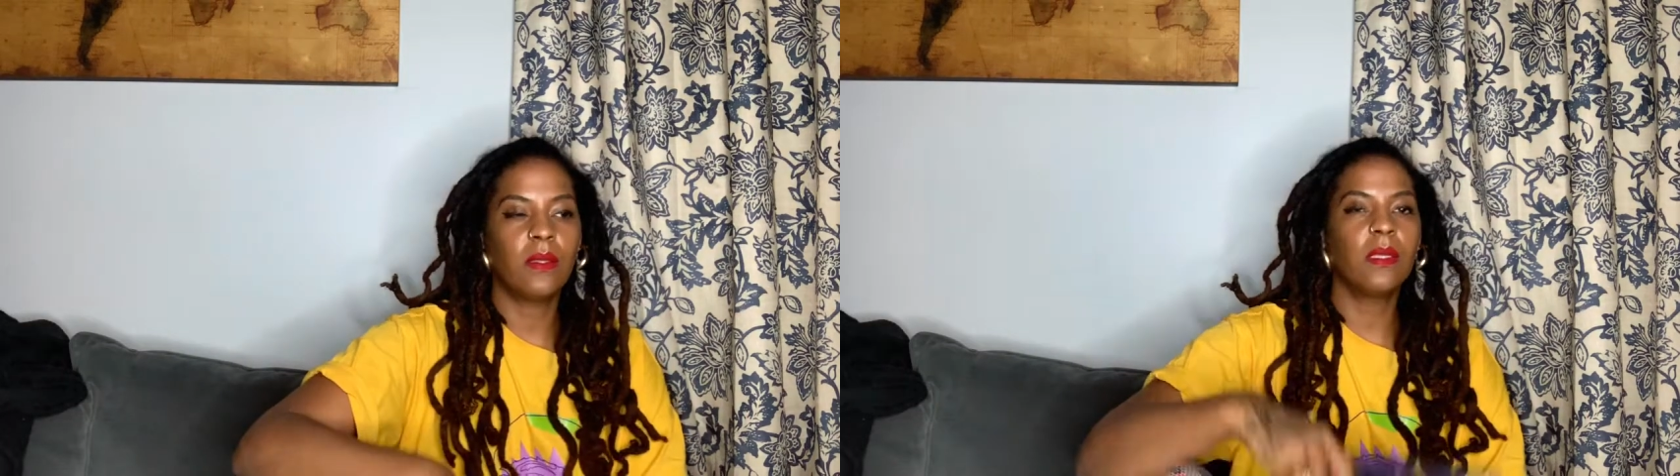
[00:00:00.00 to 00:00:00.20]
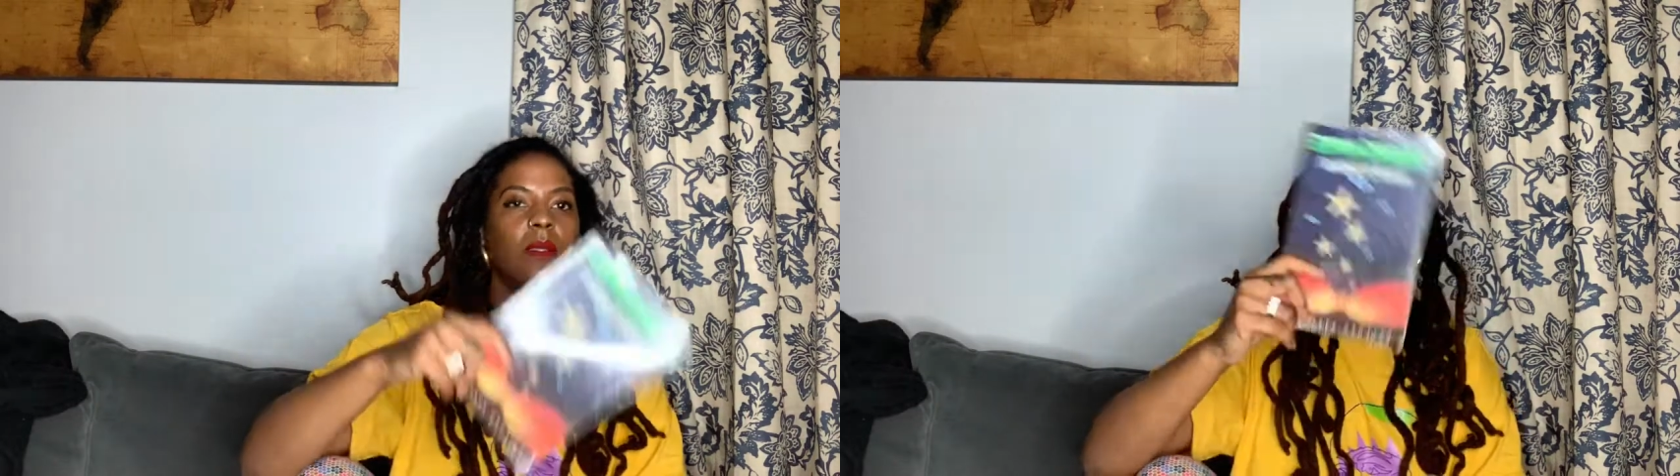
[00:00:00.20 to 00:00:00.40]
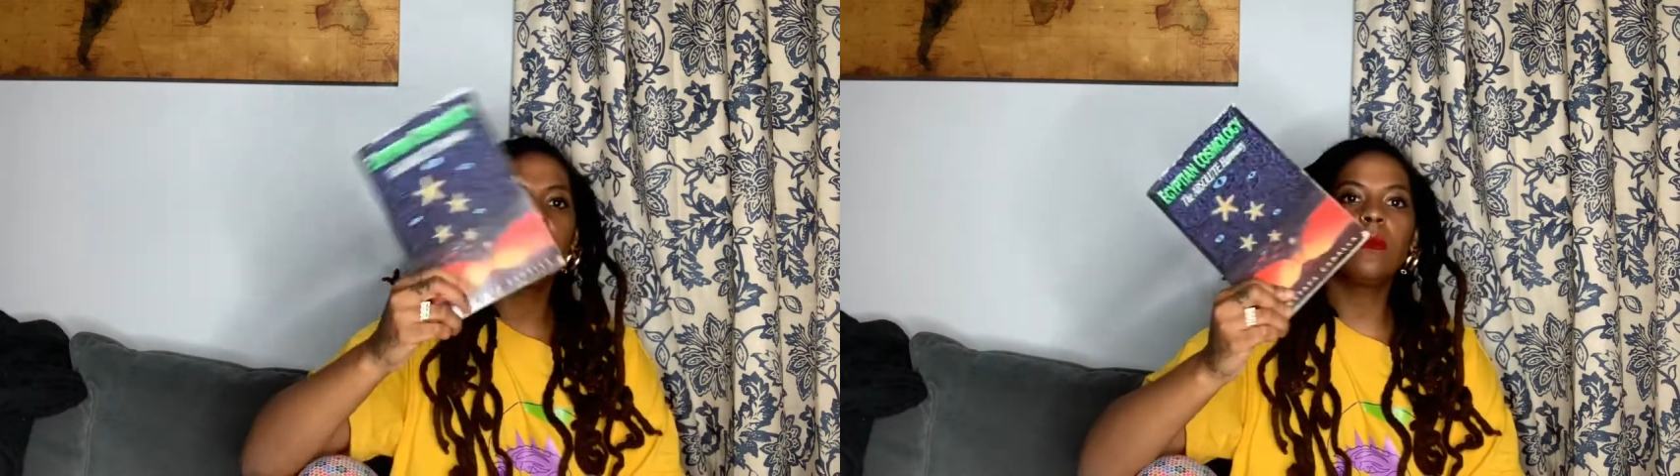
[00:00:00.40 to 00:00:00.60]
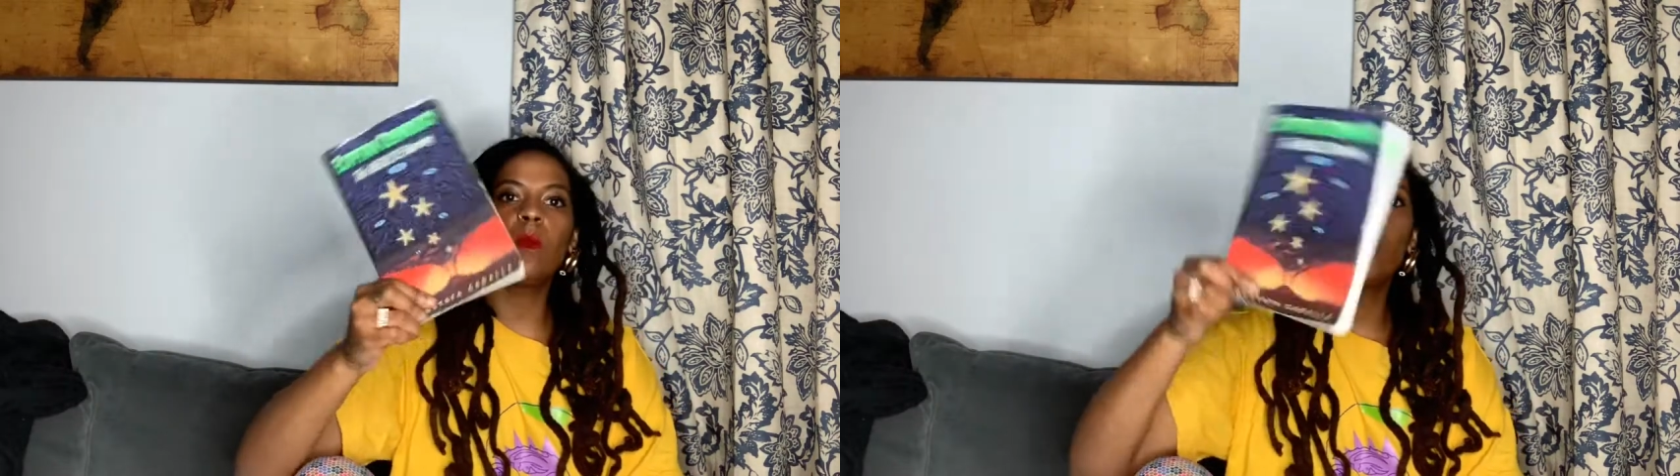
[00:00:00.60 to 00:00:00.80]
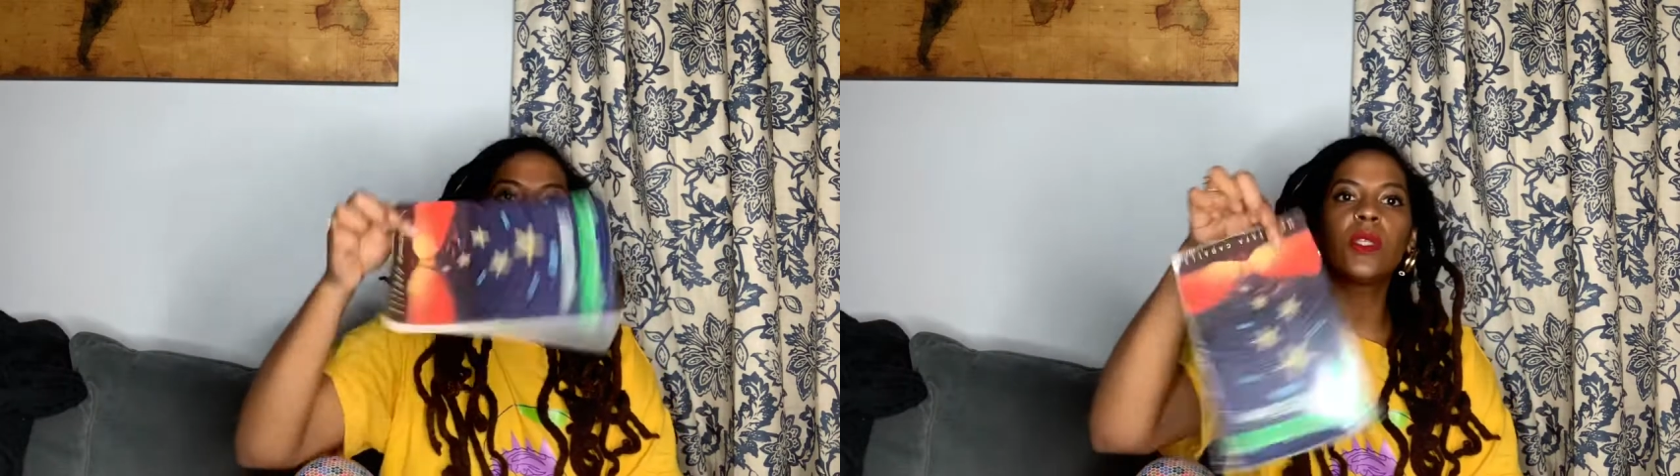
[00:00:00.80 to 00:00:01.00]
This was
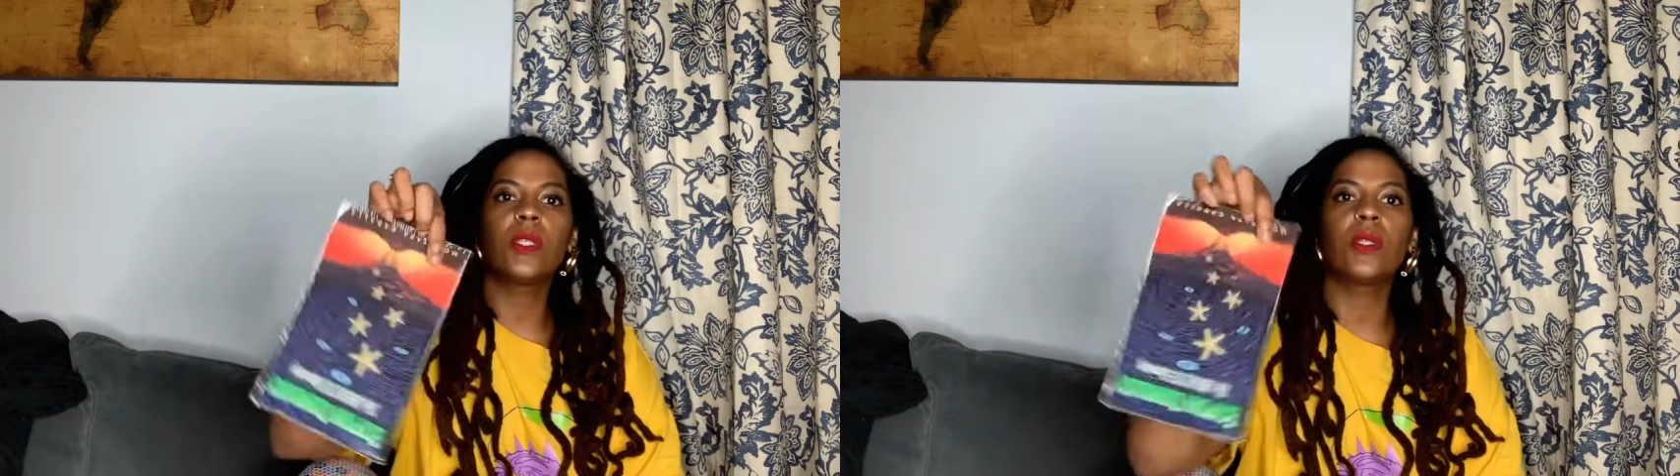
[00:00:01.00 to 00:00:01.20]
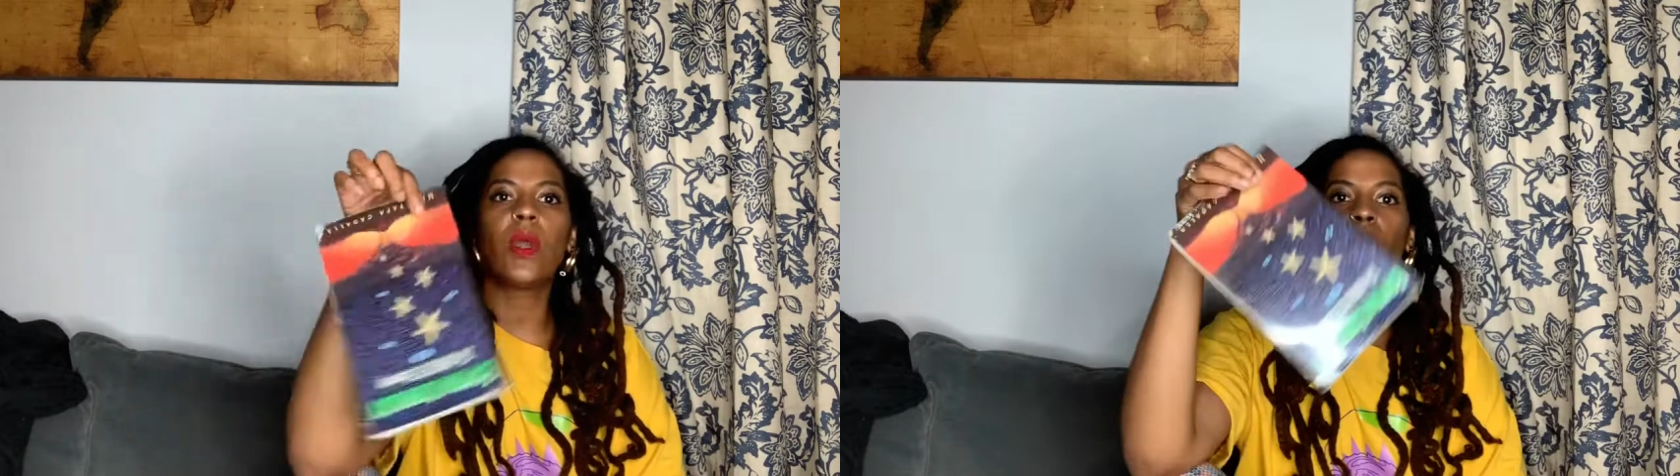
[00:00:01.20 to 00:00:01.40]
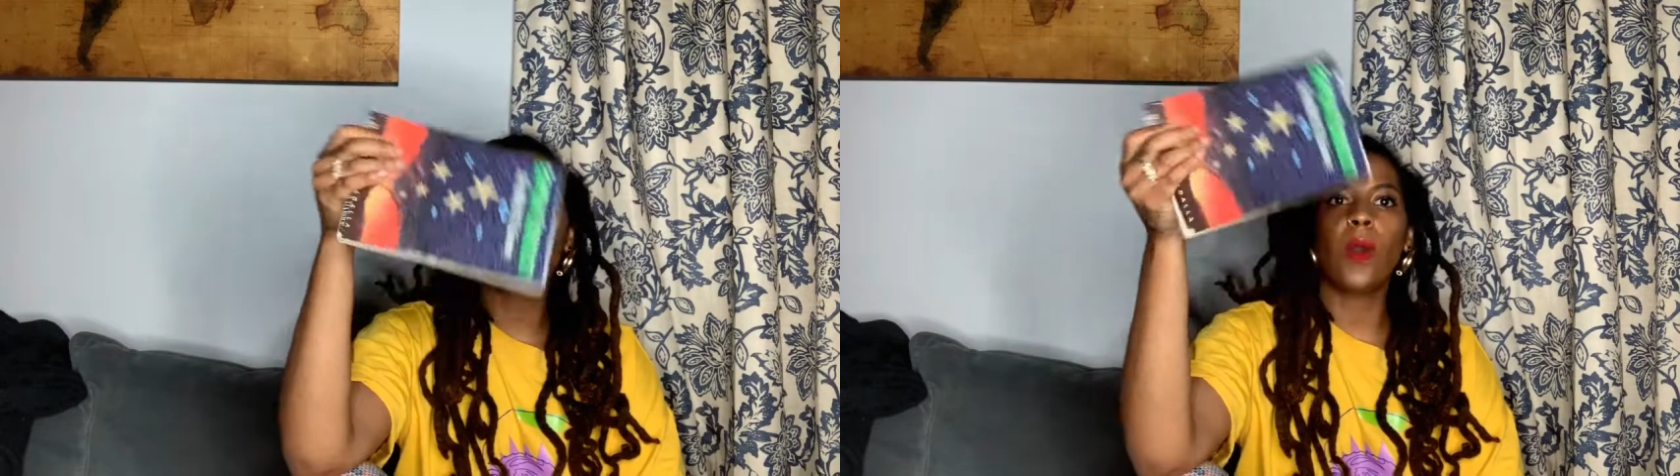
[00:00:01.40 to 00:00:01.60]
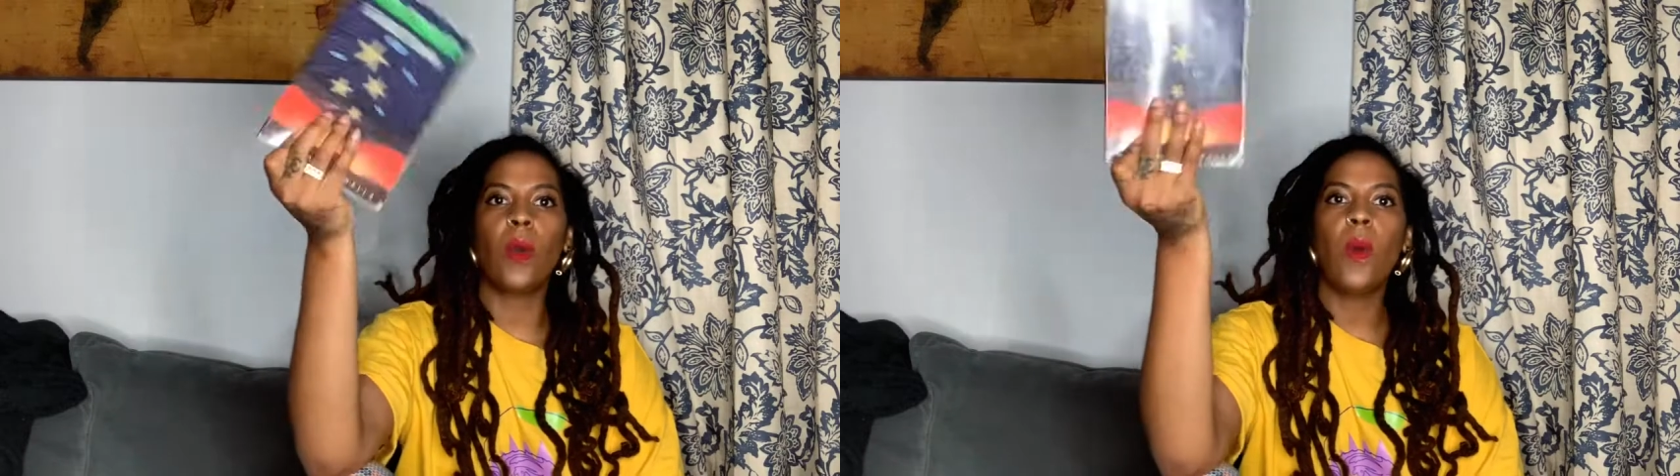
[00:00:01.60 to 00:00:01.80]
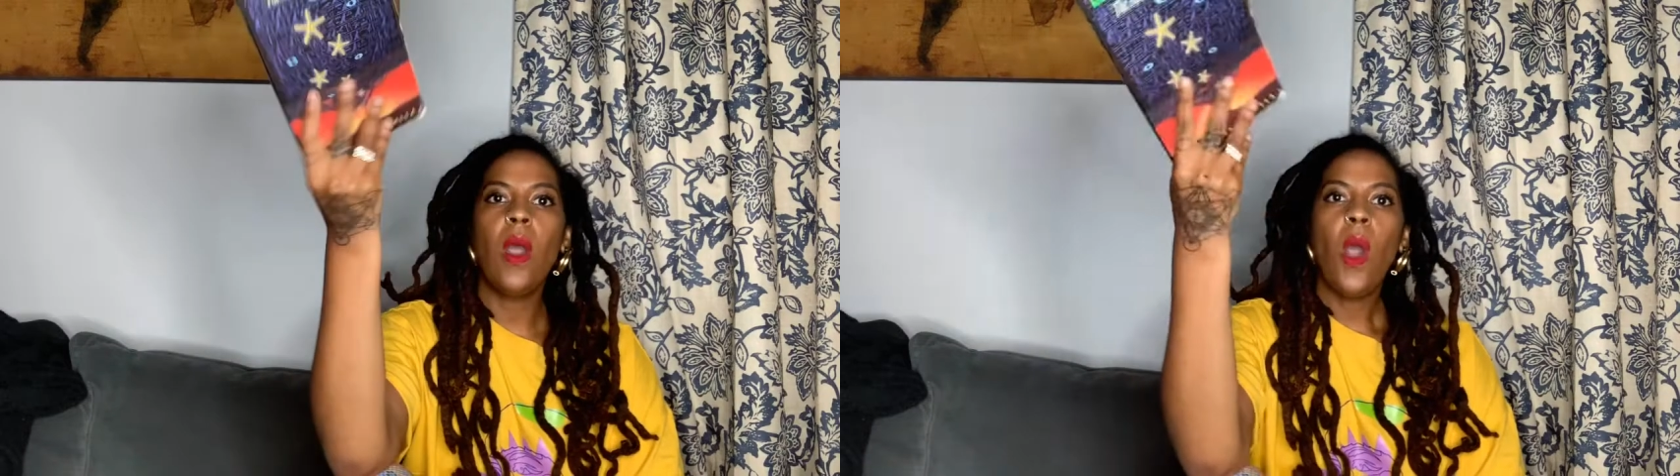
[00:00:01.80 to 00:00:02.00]
more so